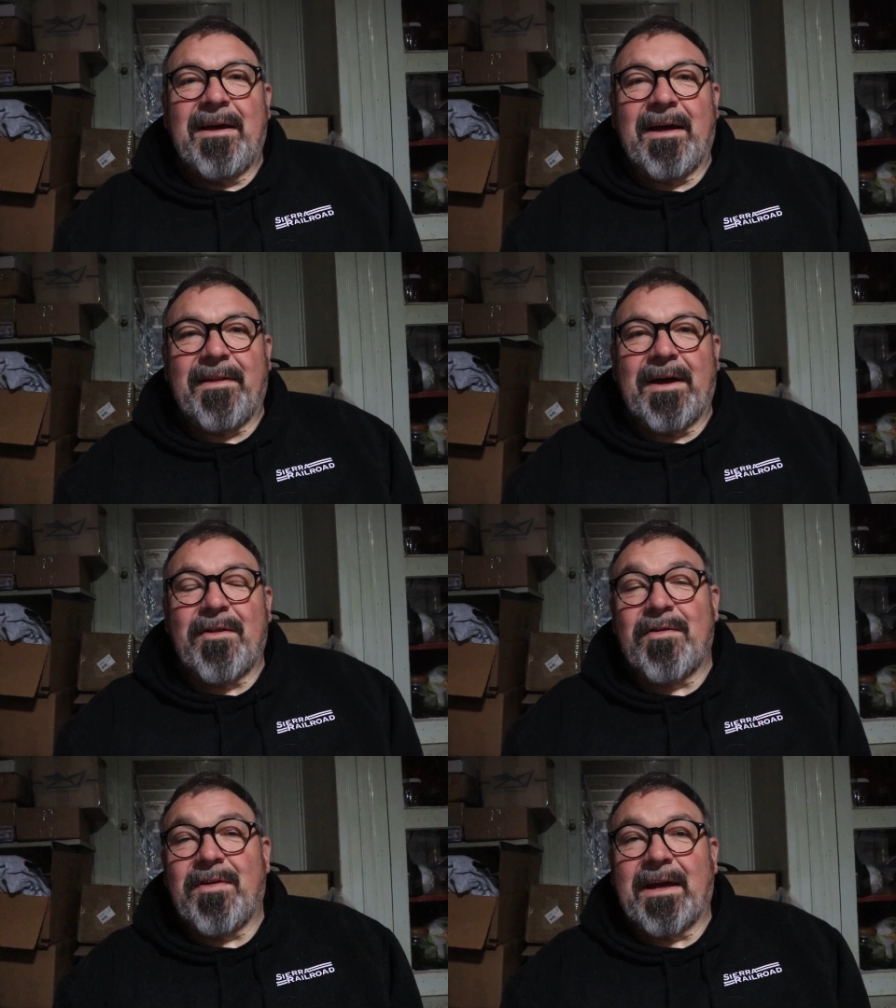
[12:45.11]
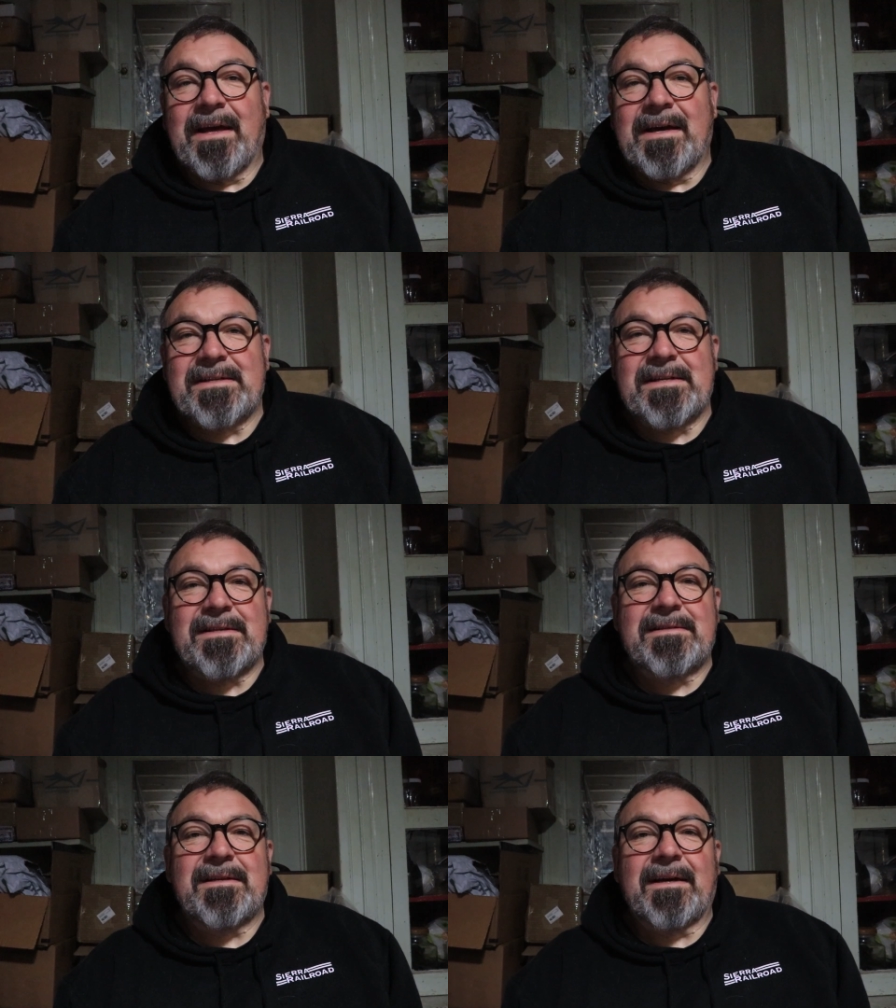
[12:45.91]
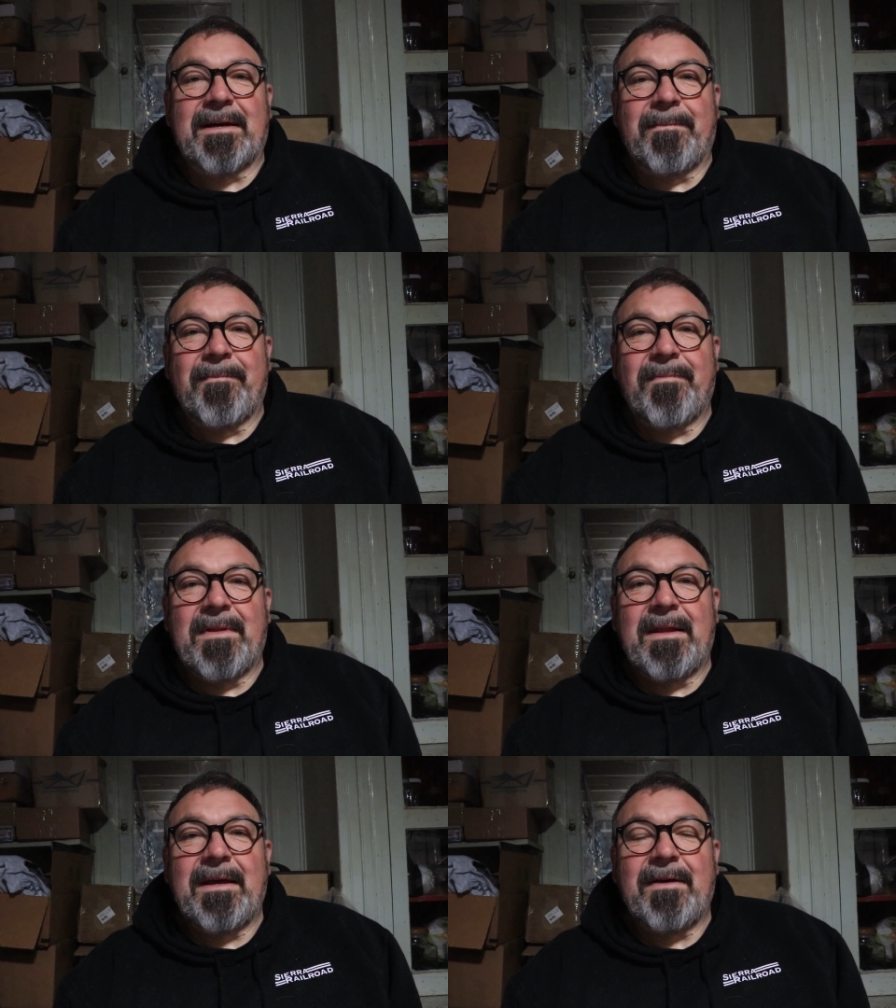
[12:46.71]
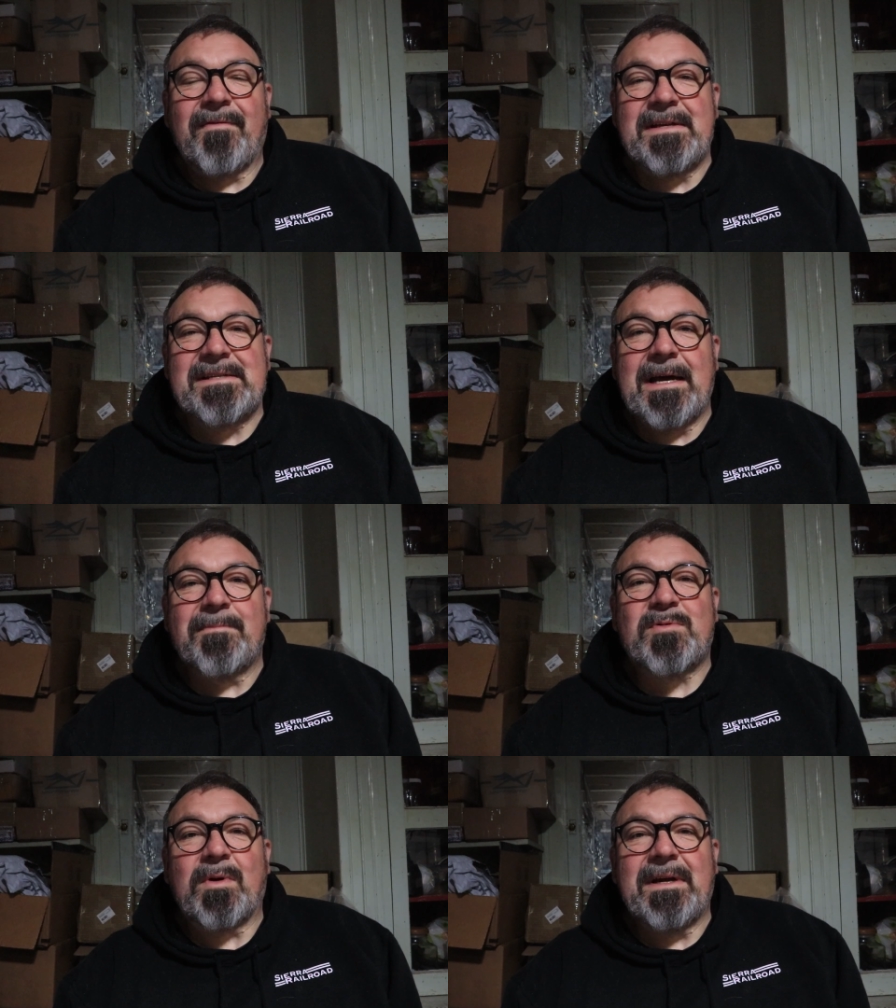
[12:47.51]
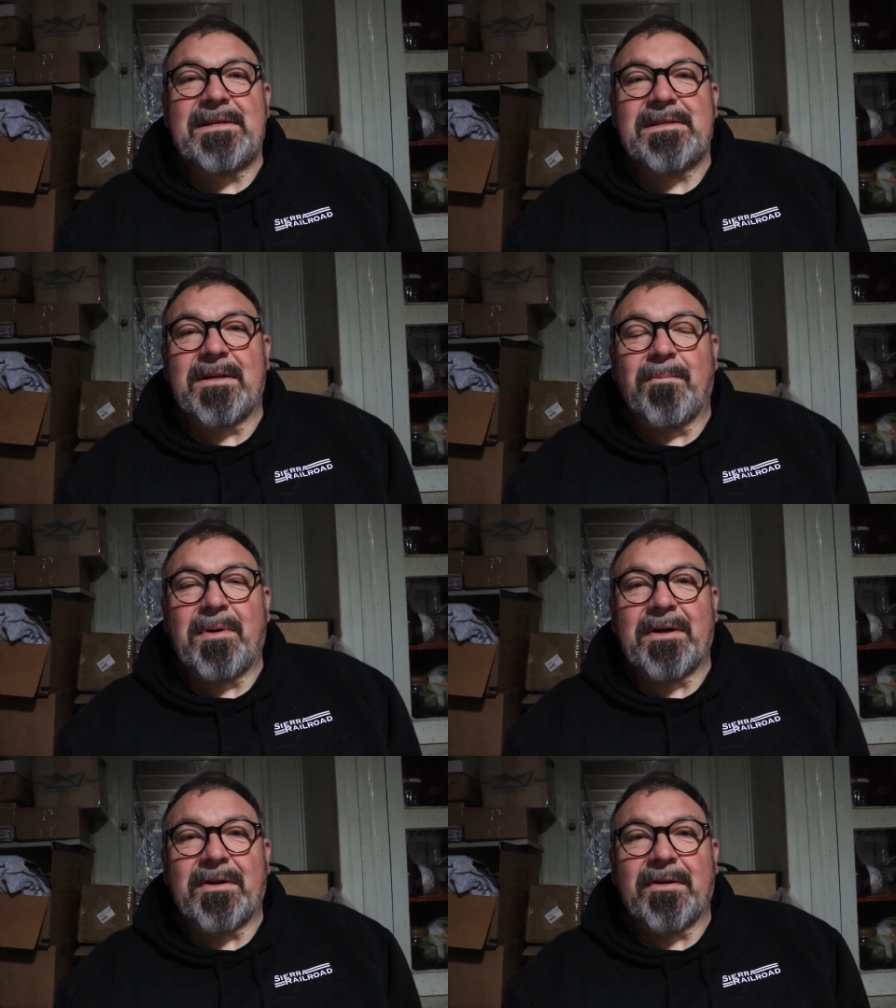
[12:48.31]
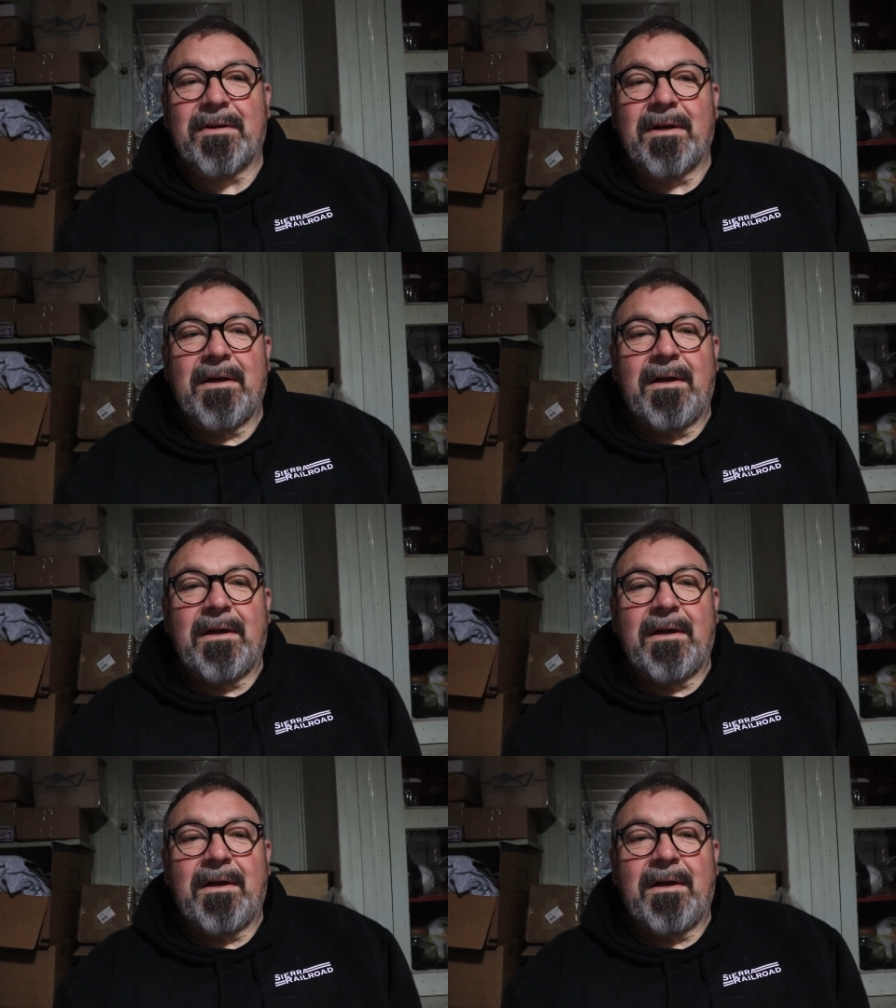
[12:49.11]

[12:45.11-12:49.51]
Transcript: And the other thing is, is um, if these amps were easy to build,